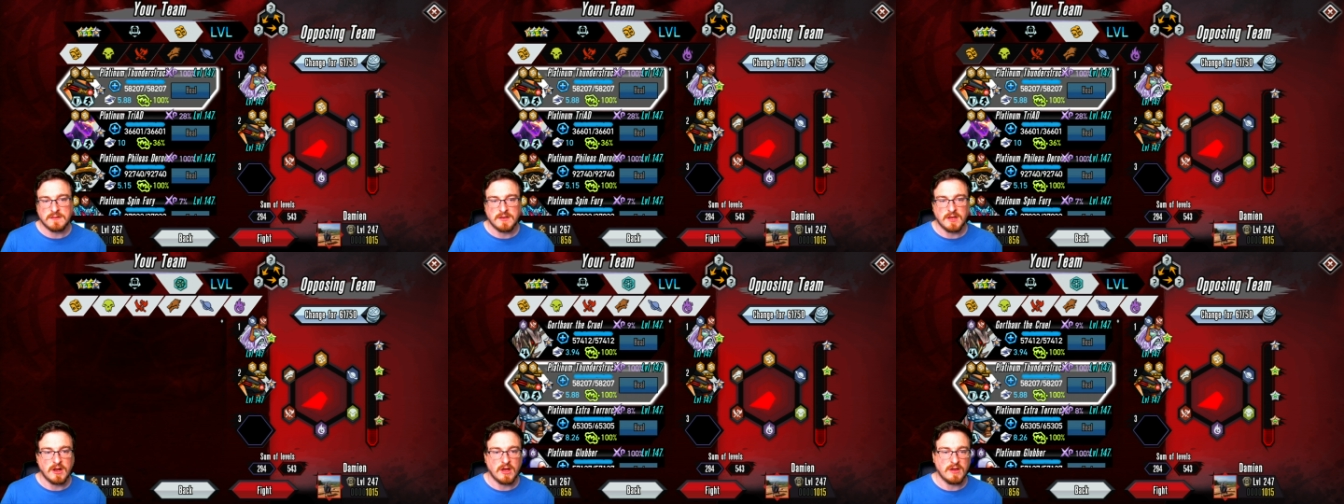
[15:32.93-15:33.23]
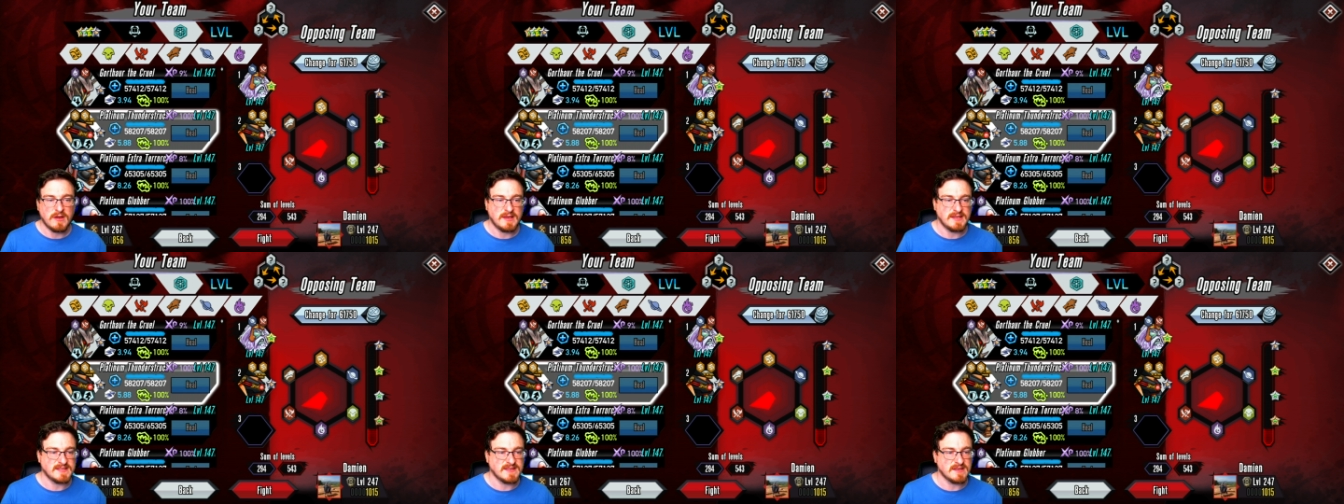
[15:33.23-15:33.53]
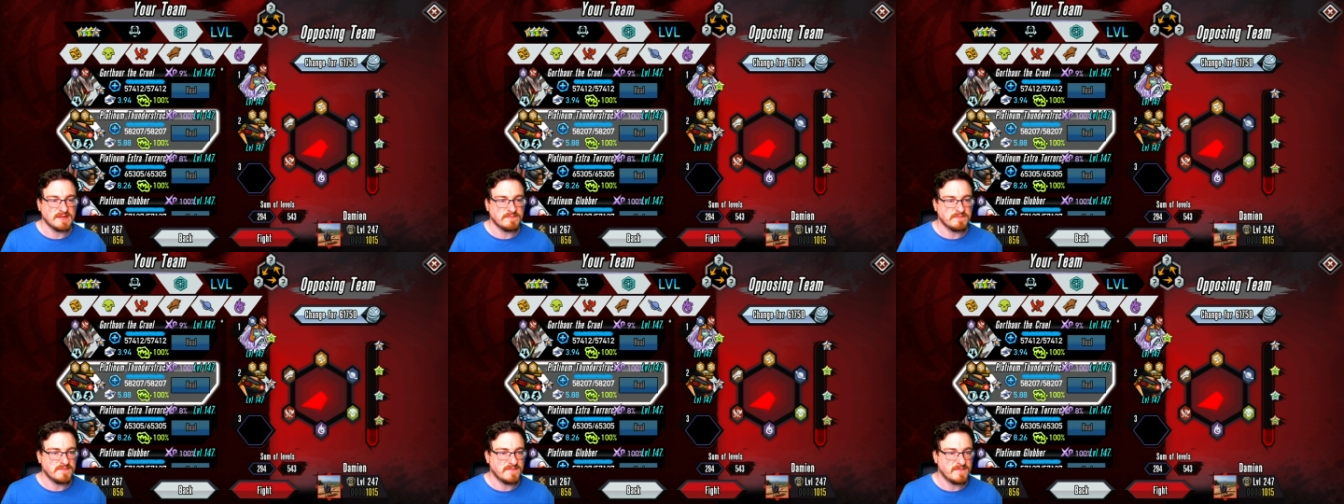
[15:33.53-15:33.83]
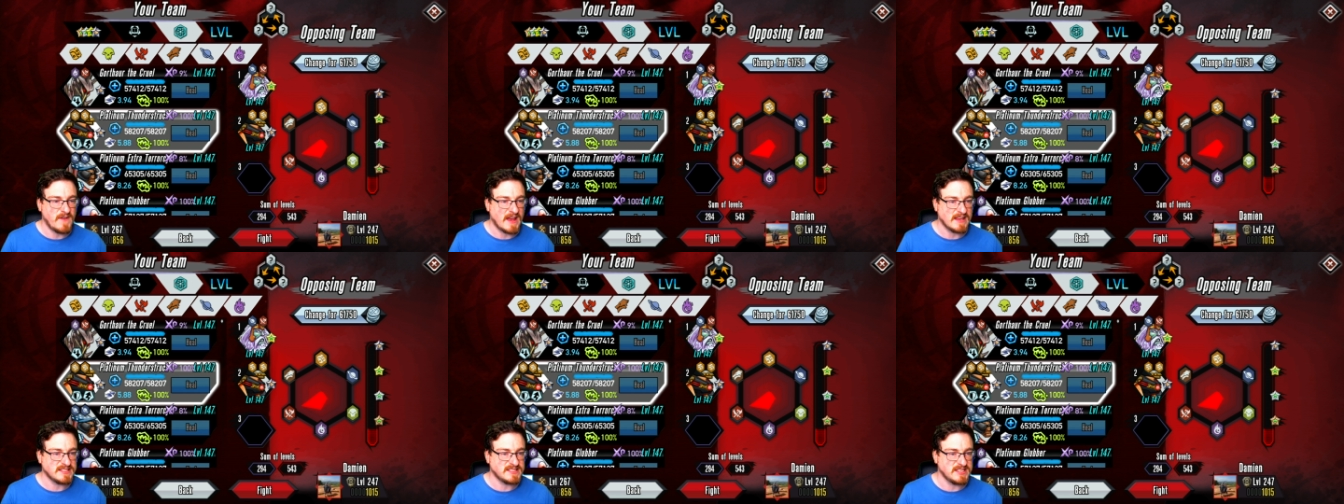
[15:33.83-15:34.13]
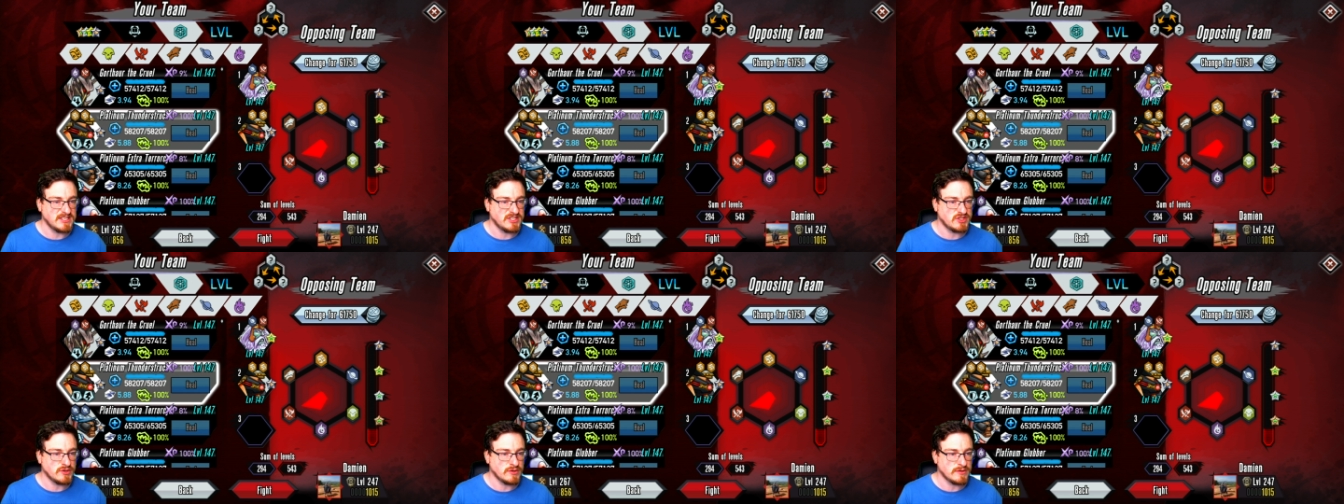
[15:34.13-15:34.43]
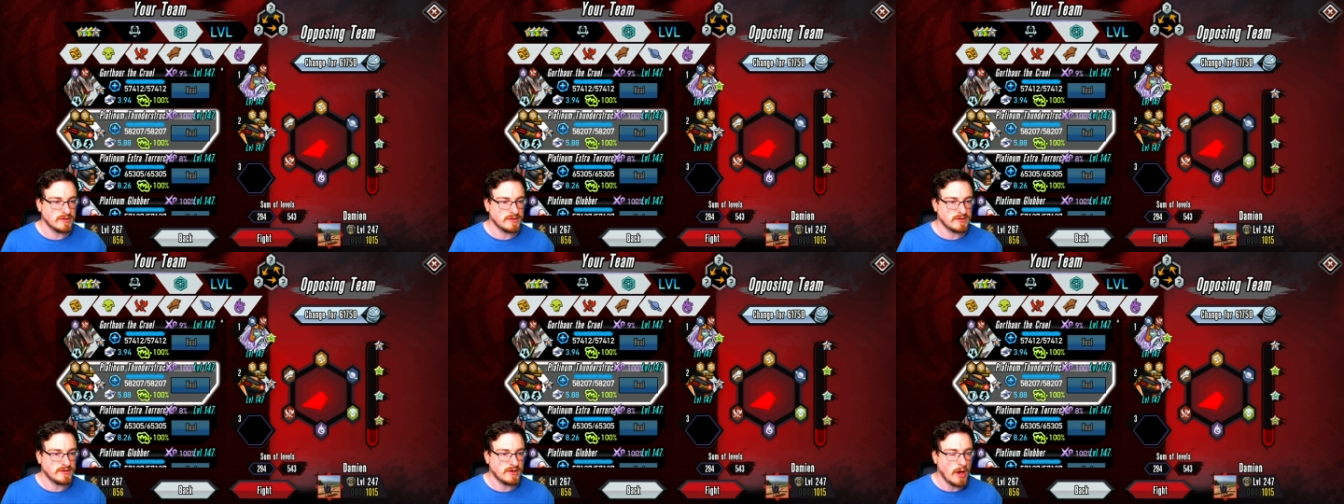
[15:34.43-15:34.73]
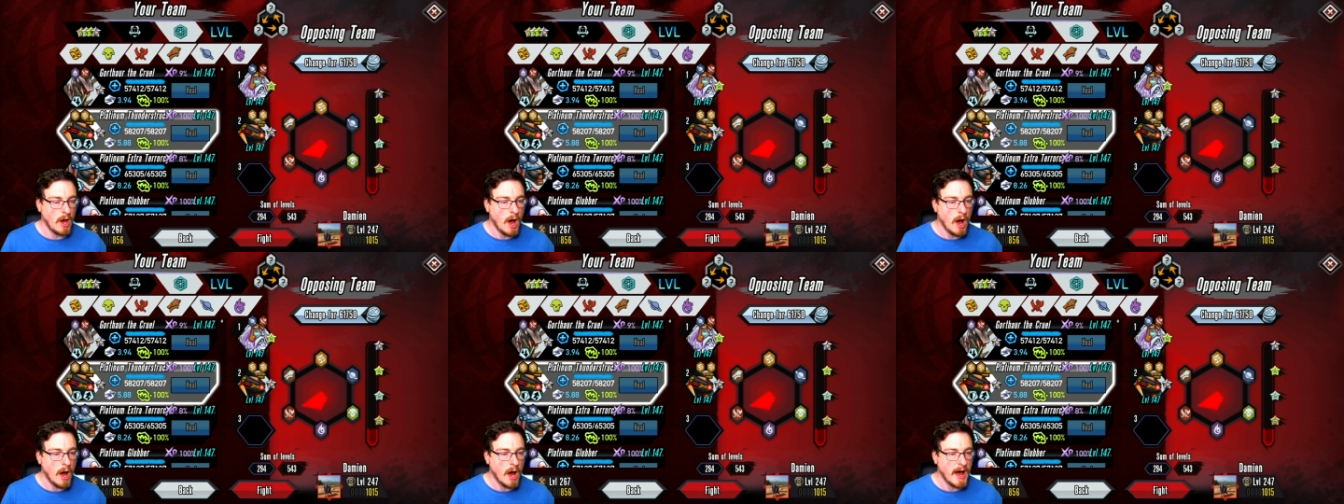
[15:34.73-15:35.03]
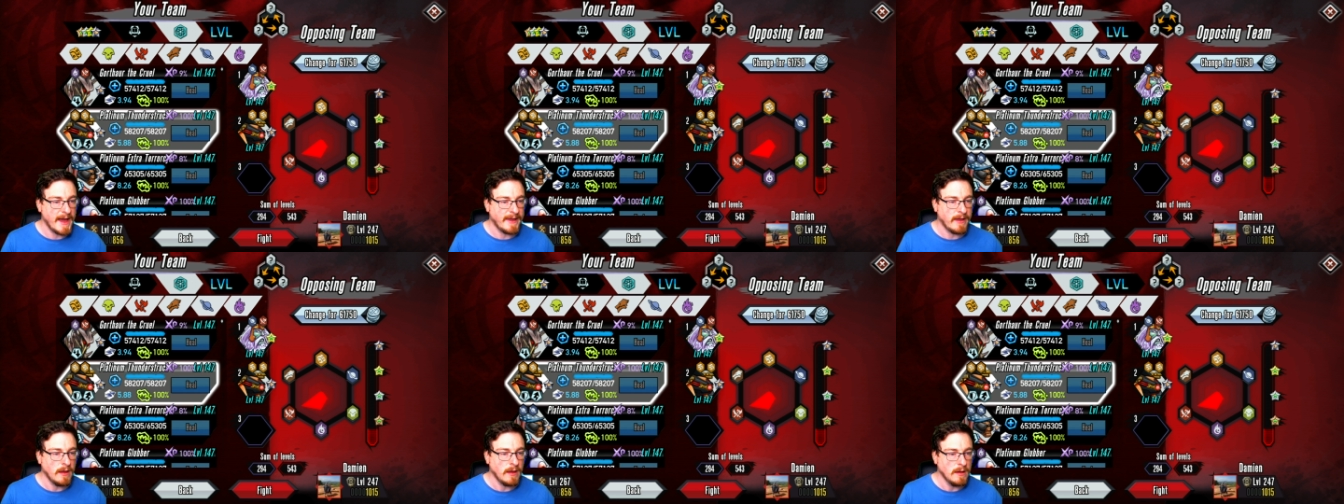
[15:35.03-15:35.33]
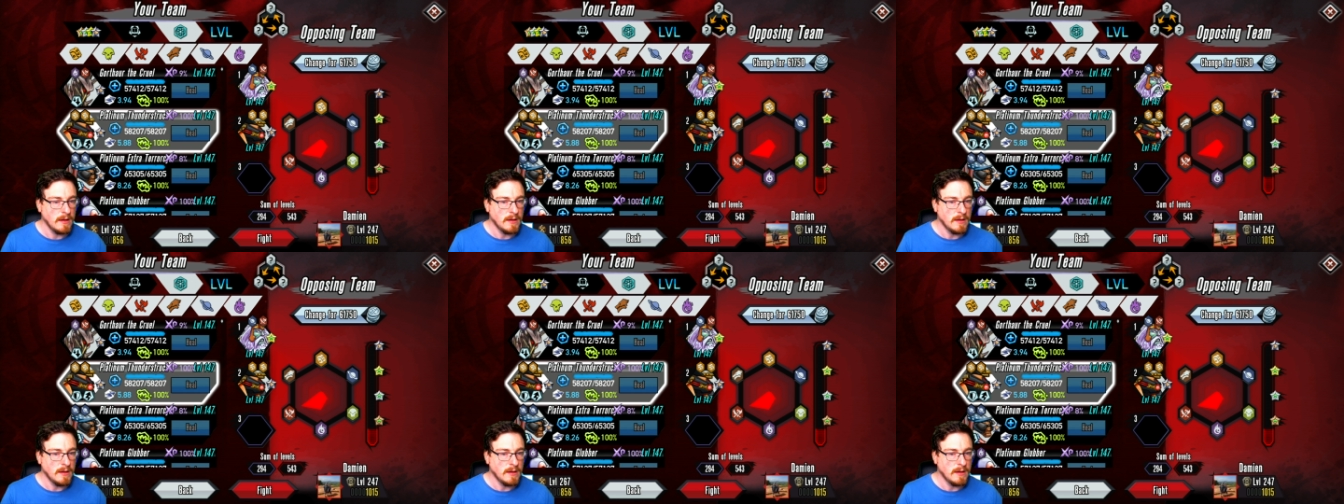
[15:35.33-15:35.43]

You know, he's a fastest shooter guy.